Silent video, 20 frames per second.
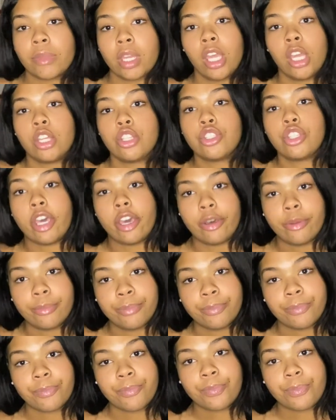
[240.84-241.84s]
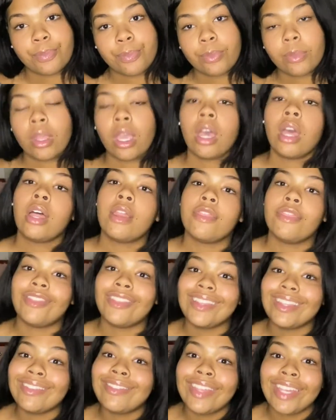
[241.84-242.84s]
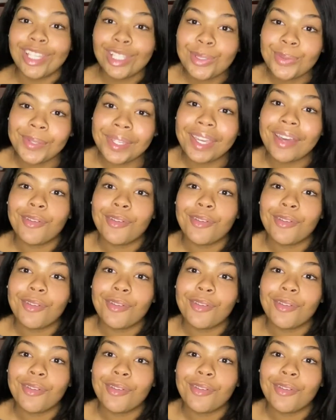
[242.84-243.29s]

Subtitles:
So this week,